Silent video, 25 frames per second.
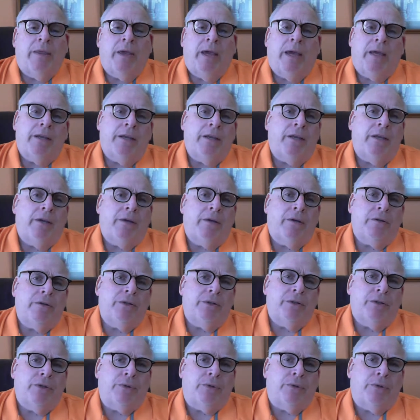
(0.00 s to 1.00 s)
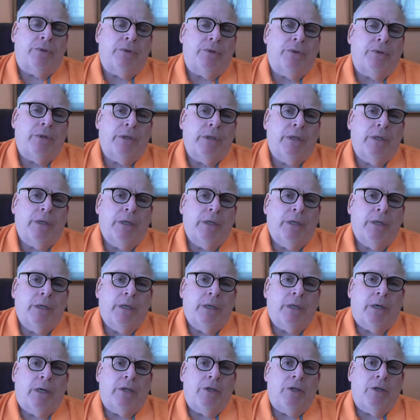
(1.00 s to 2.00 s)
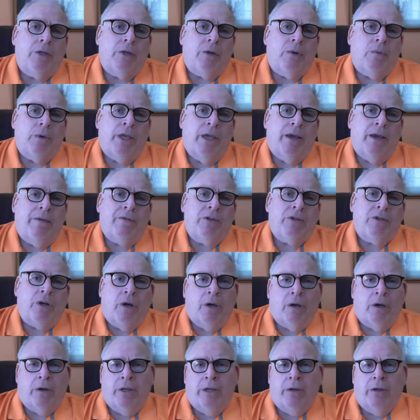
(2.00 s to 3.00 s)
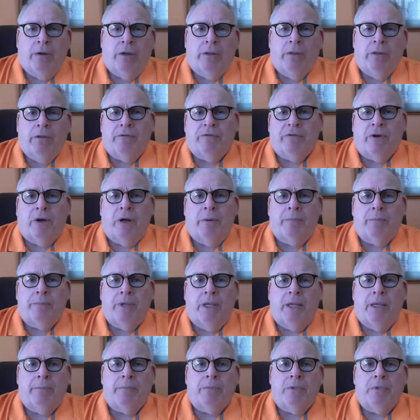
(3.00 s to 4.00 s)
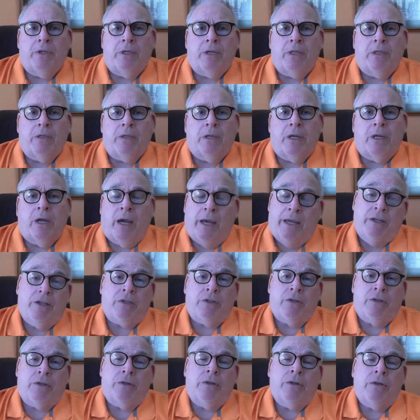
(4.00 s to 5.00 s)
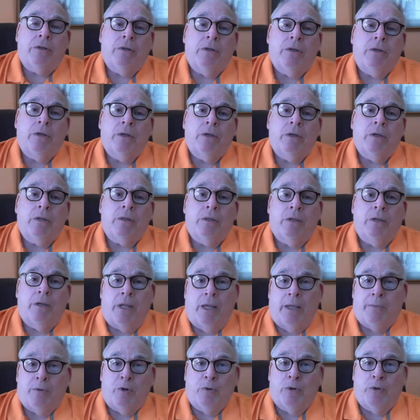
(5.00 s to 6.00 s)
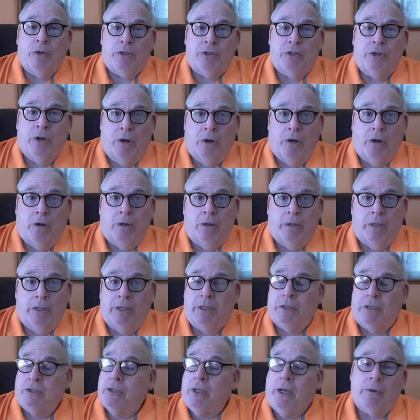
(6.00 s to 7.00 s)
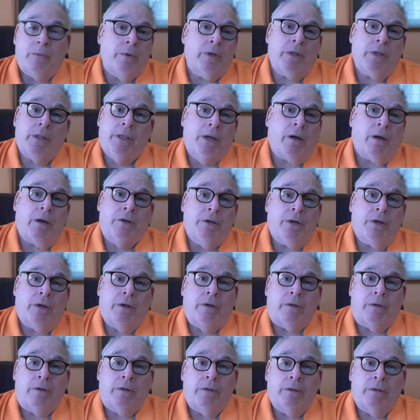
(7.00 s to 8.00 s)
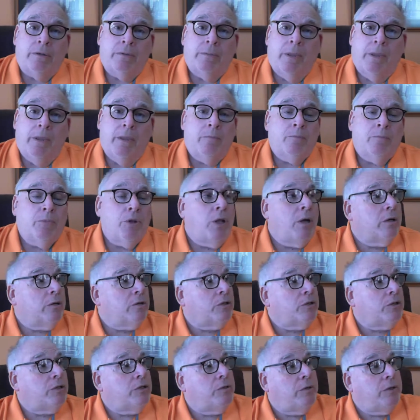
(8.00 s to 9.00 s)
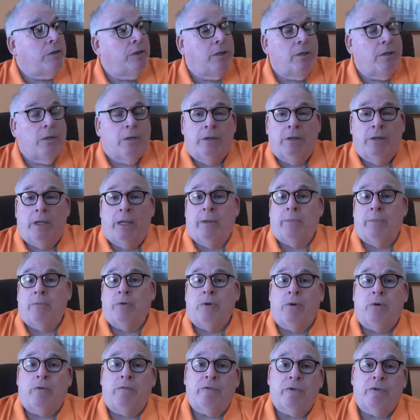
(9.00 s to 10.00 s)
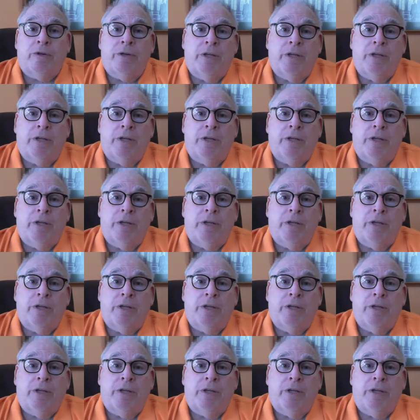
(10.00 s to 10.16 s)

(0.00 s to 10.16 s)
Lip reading: that here too. We have a dog here on the farm named Kaiser, the neighborhood dog. He's not really our dog. Belongs to a neighbor over